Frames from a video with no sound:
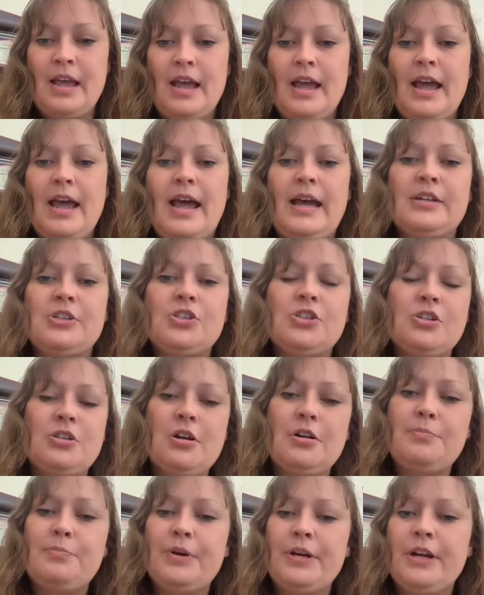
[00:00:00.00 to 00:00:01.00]
And
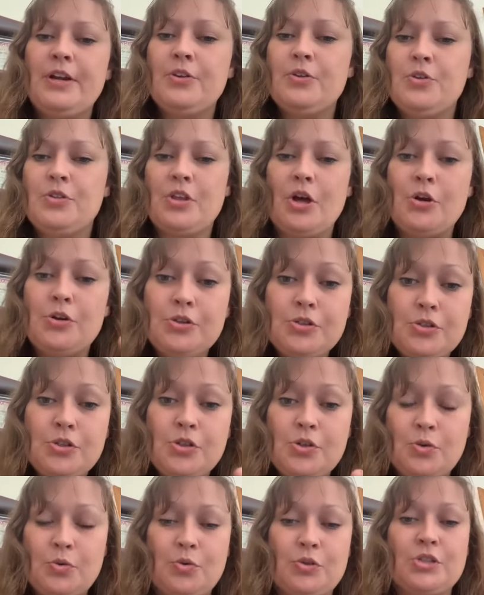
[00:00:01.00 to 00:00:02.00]
start bringing those
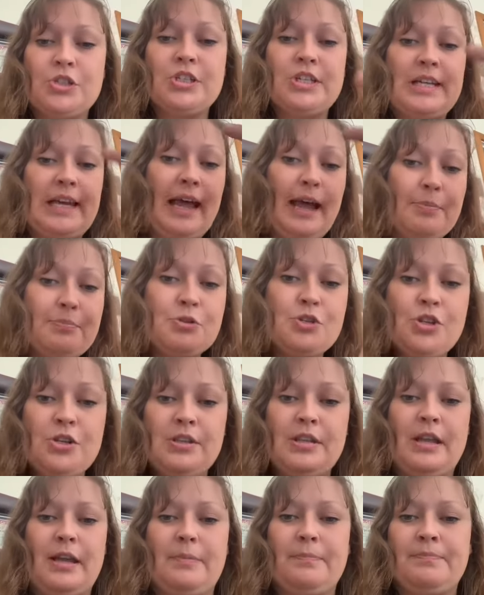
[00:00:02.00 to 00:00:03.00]
thoughts, capture
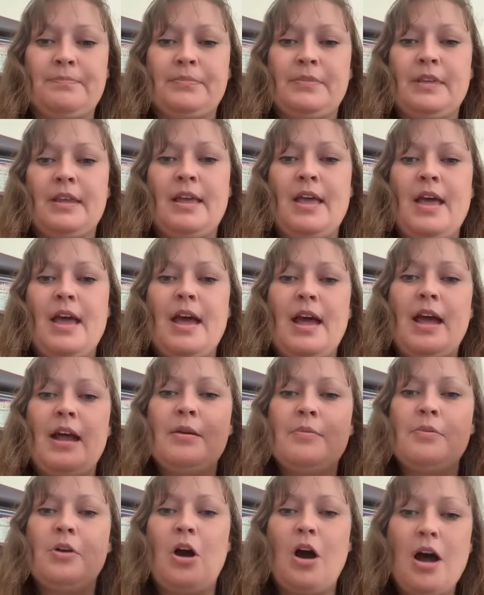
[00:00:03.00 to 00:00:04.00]
them,
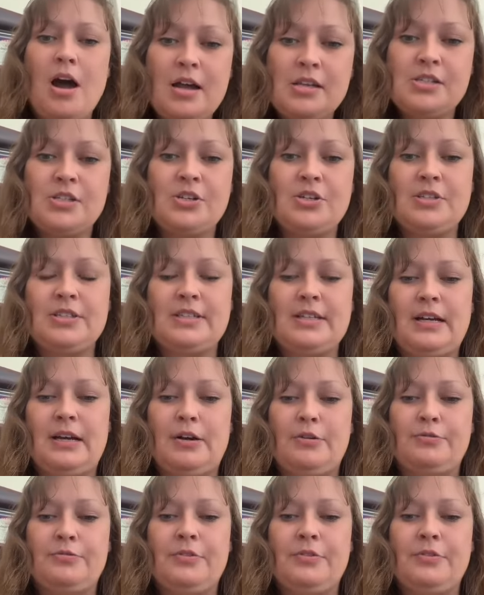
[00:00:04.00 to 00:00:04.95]
and ask yourself,